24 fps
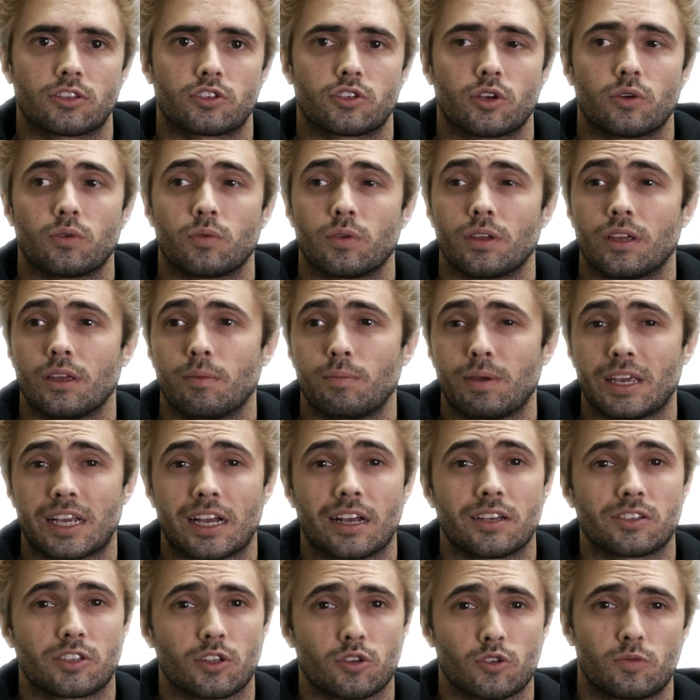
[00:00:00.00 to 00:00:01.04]
So
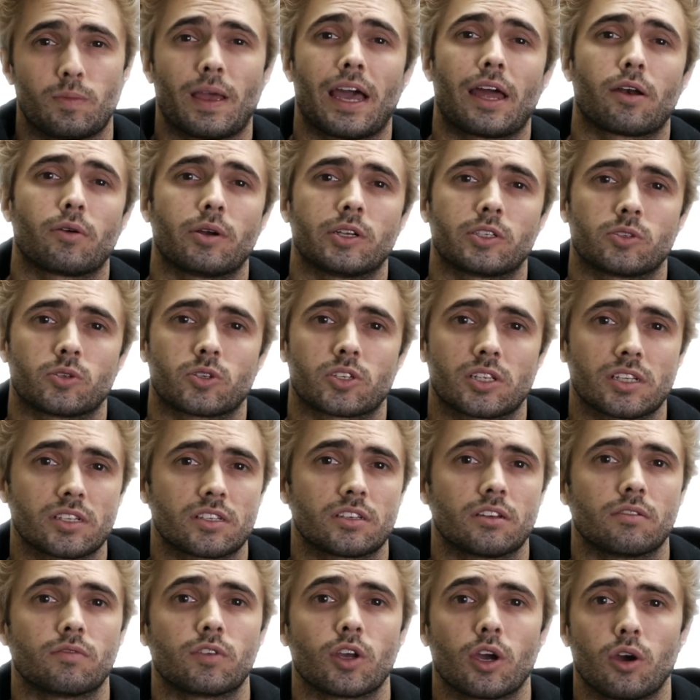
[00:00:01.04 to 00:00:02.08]
because those batteries are
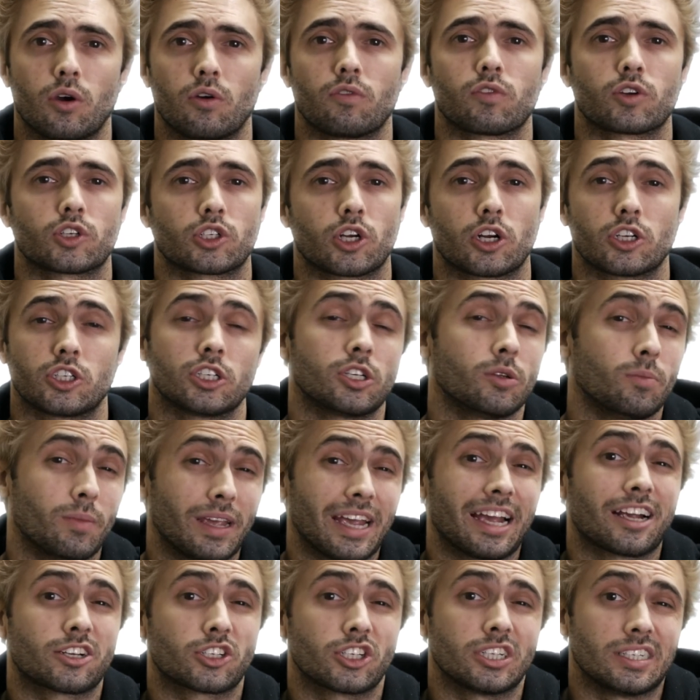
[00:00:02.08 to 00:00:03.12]
sensitive to overcharging, you may
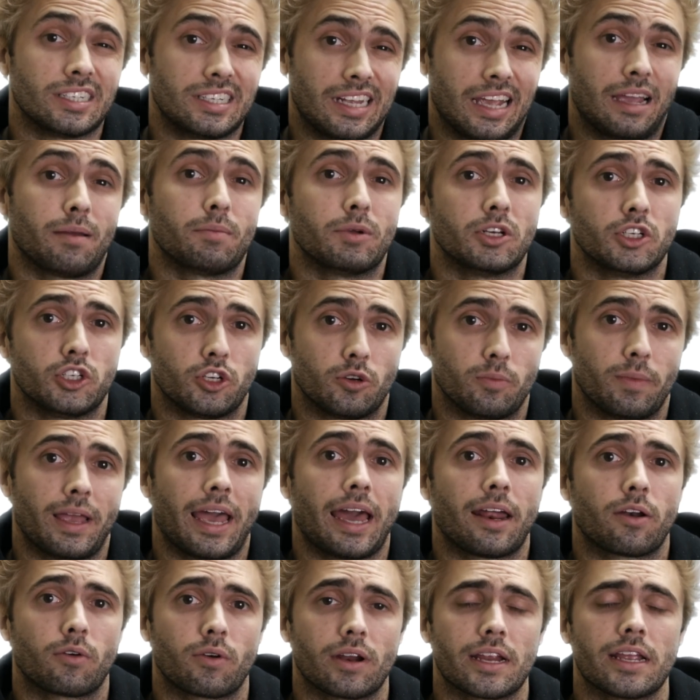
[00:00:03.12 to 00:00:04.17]
actually damage your
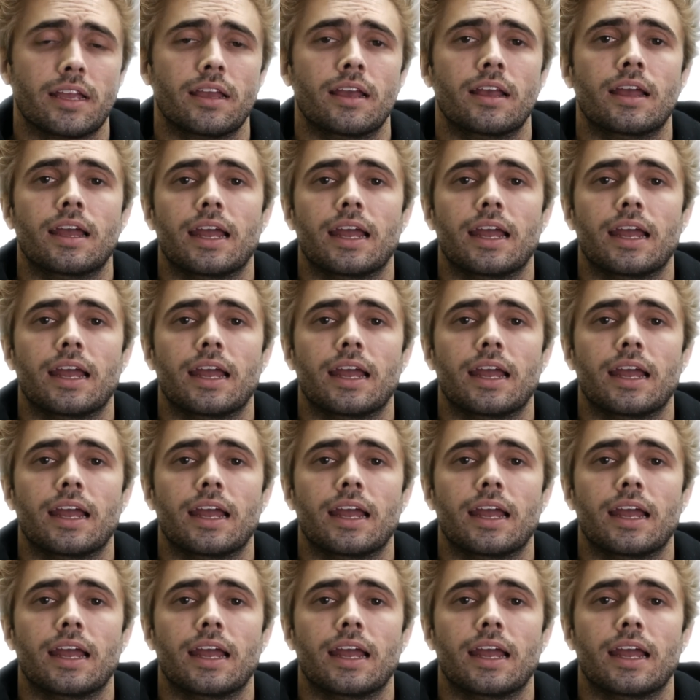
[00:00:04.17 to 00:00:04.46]
battery.